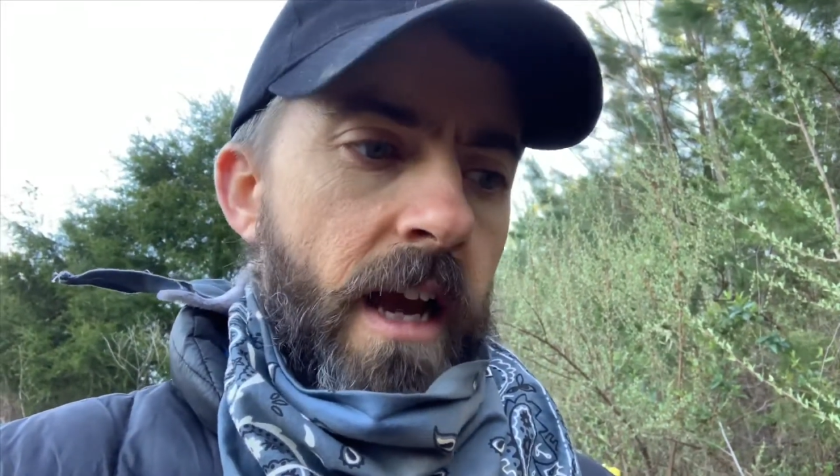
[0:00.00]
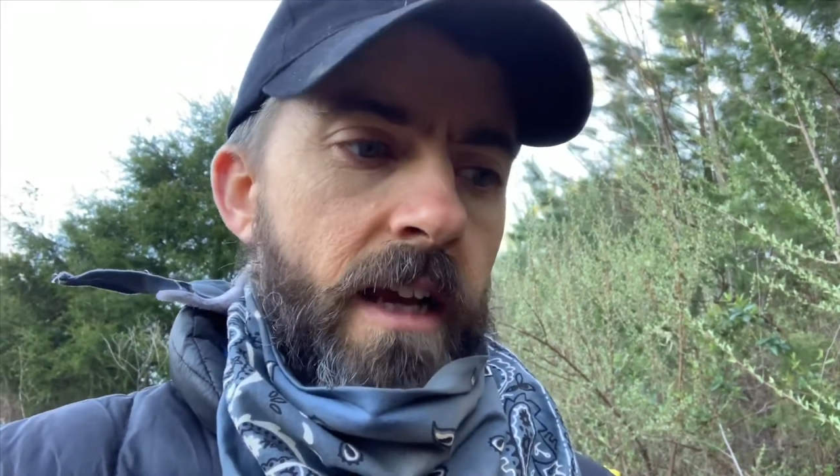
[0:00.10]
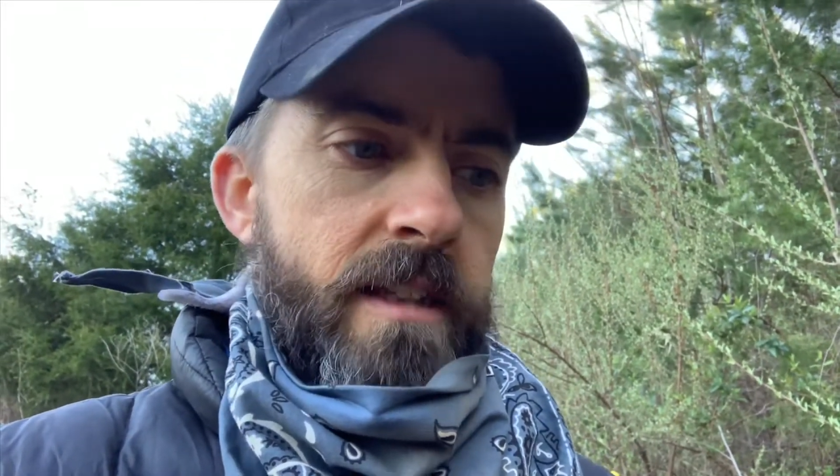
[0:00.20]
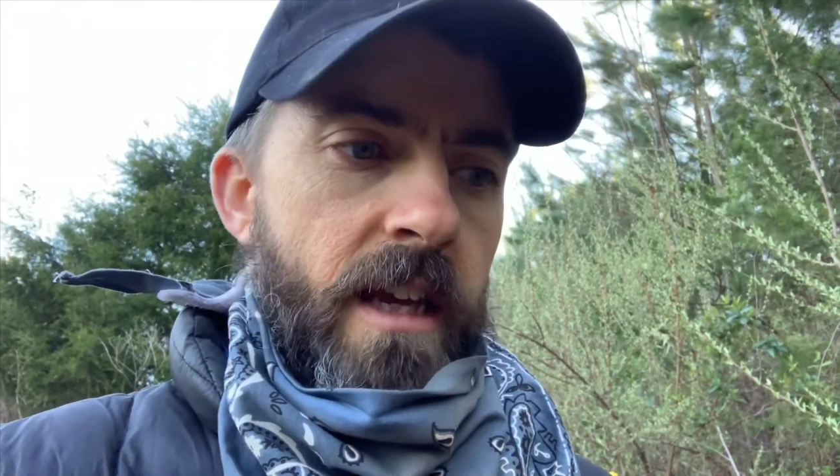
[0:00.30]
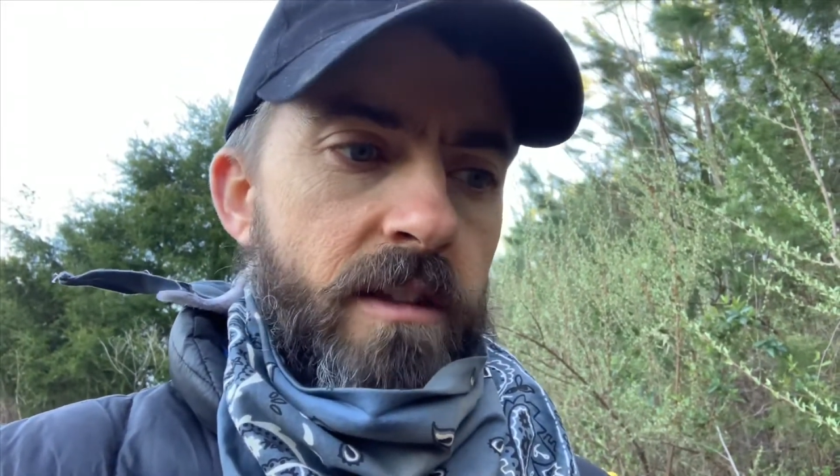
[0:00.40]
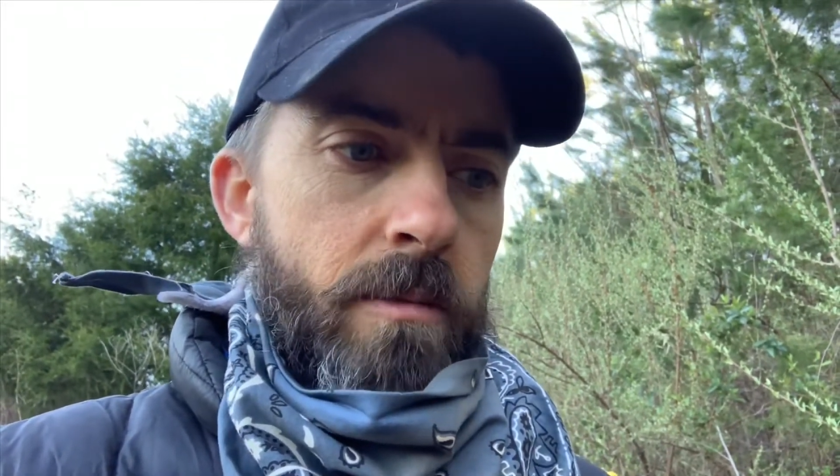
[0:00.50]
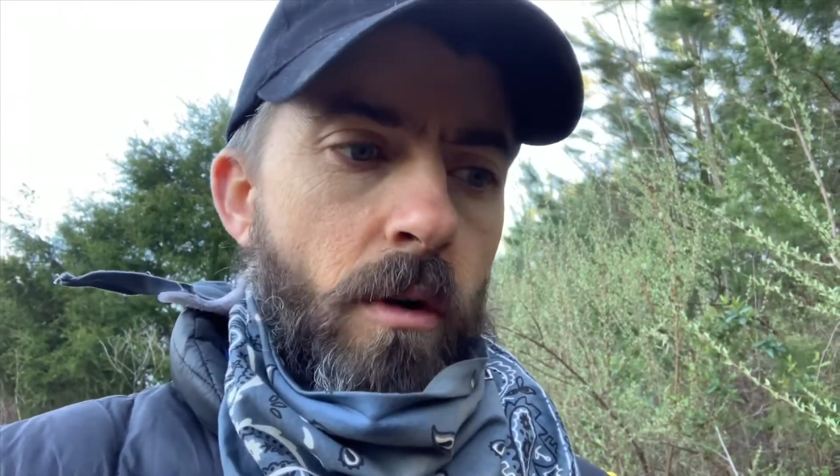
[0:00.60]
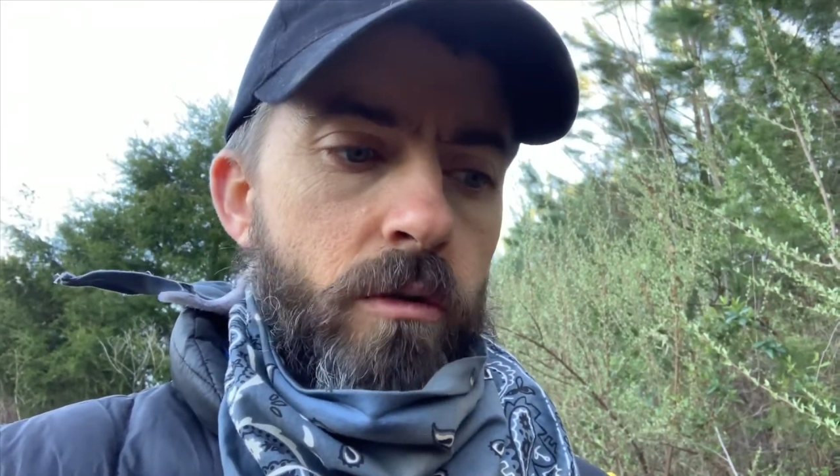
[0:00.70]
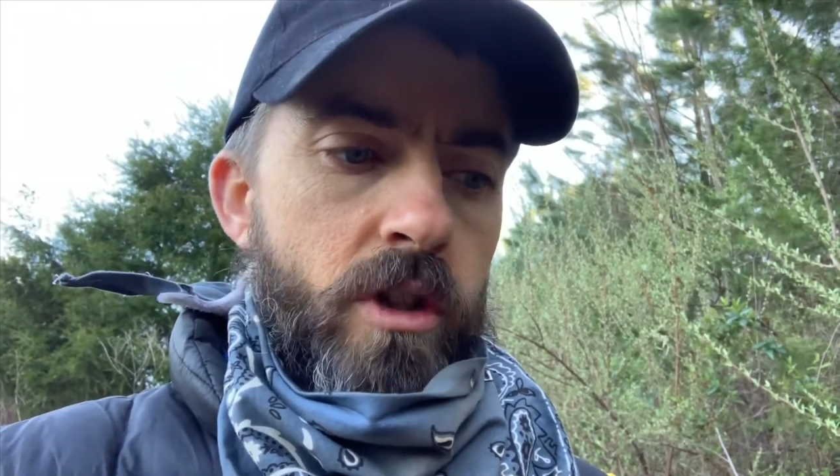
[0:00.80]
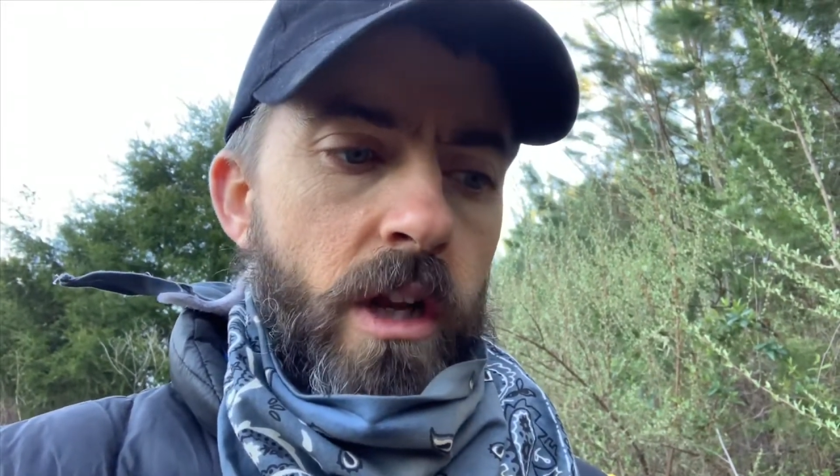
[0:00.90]
excess
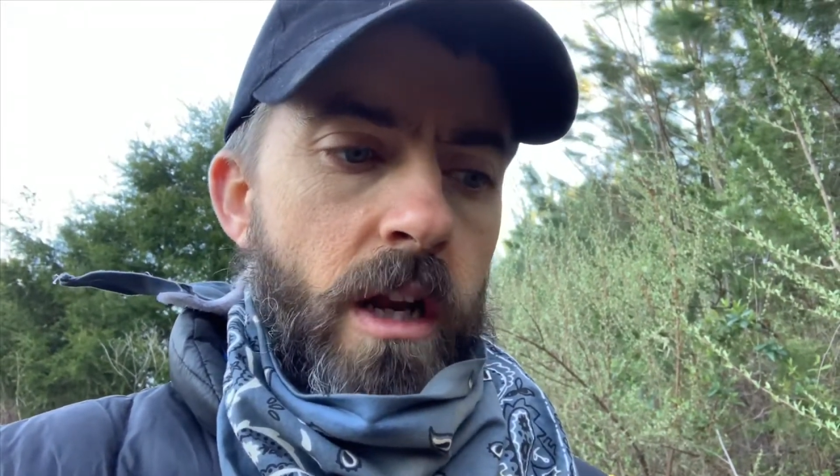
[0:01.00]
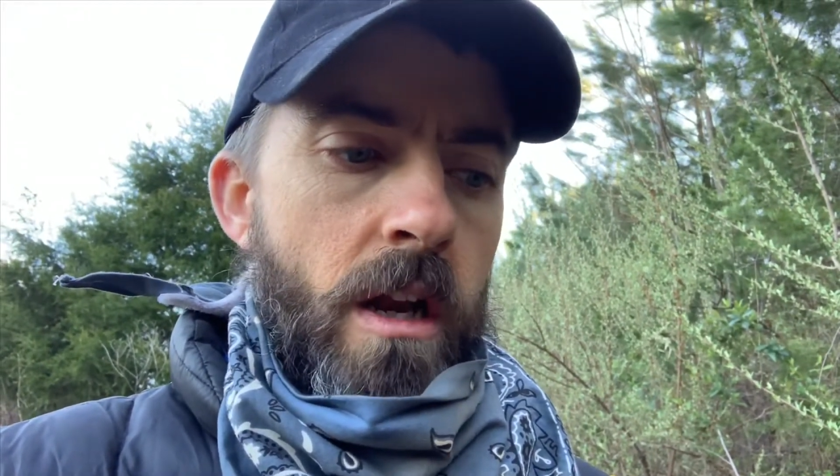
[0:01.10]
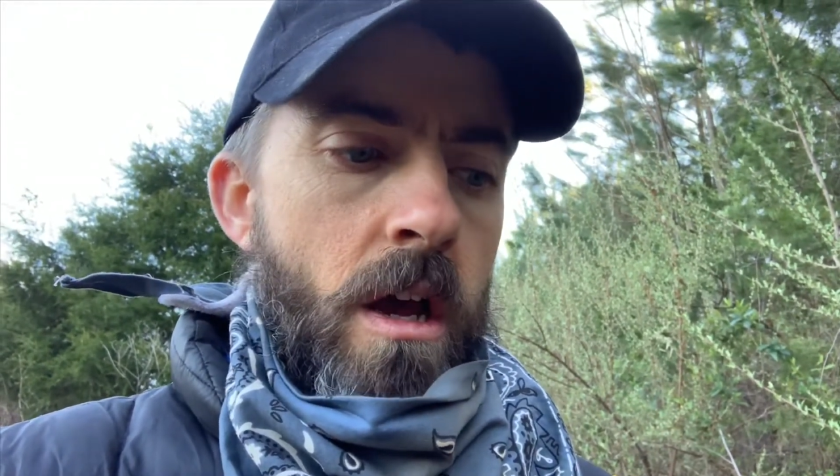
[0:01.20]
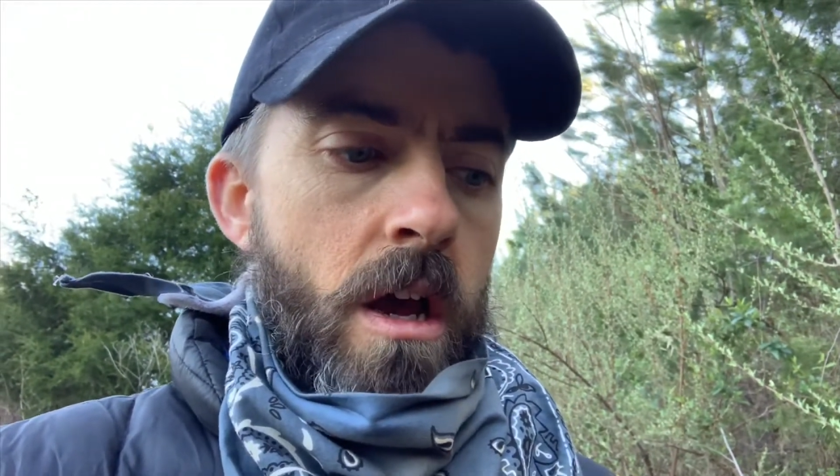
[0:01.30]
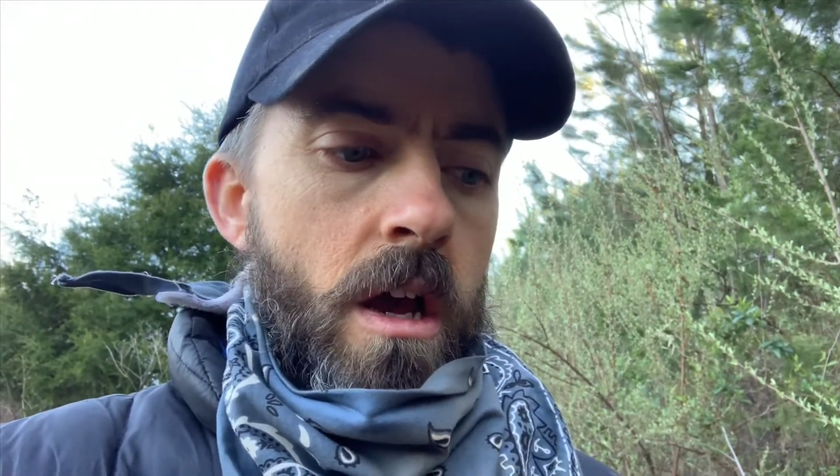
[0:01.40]
motion.